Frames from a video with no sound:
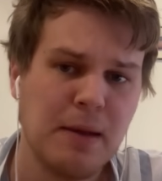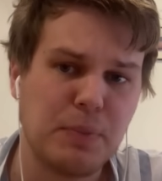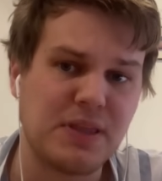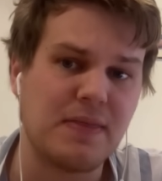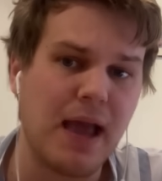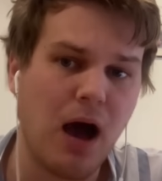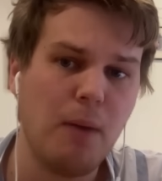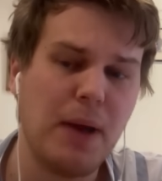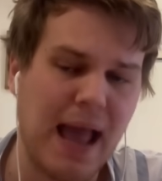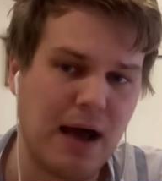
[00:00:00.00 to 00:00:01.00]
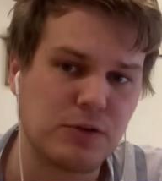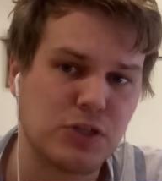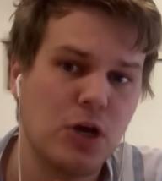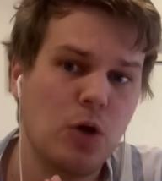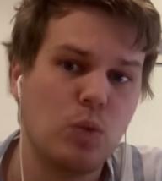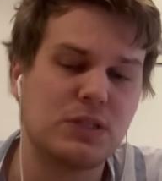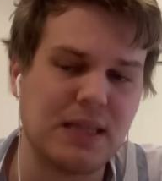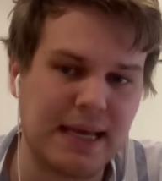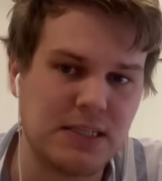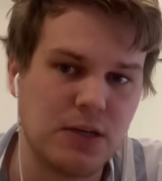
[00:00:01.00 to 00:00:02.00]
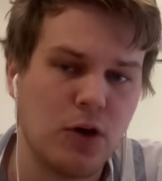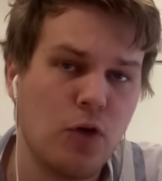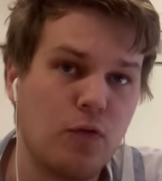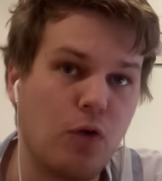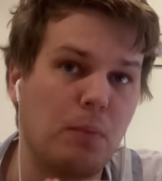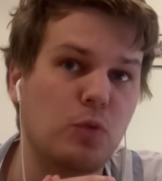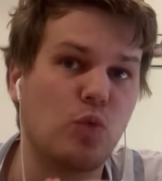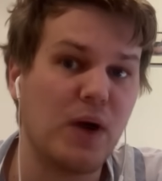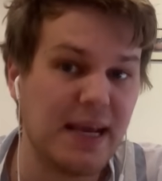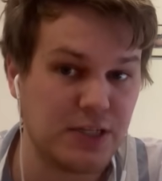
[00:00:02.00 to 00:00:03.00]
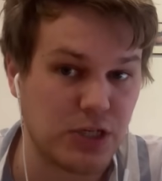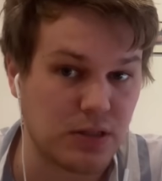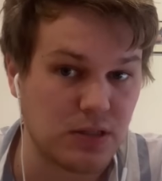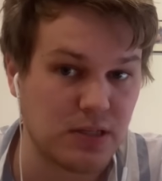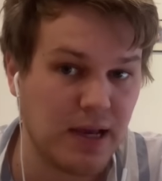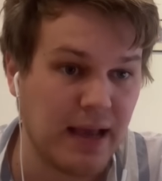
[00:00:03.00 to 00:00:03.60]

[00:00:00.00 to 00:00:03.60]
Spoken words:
But then their upper house was elected from regions.